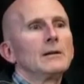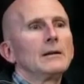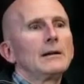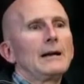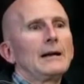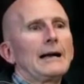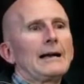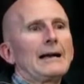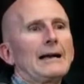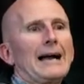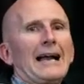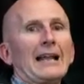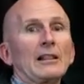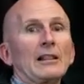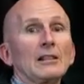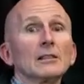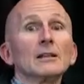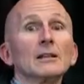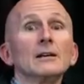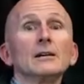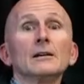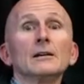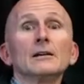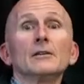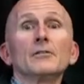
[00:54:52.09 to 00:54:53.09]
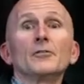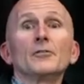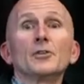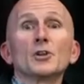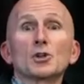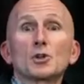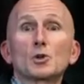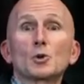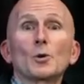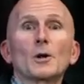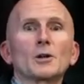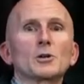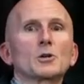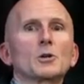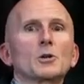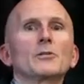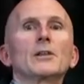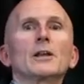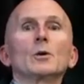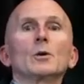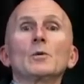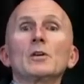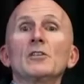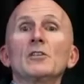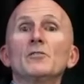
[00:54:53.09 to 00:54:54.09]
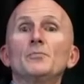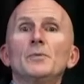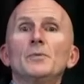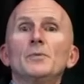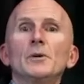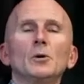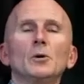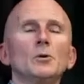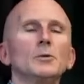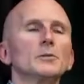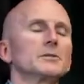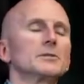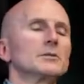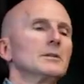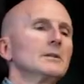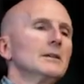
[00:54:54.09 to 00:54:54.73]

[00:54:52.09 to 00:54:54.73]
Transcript: I, love the structure that we've built,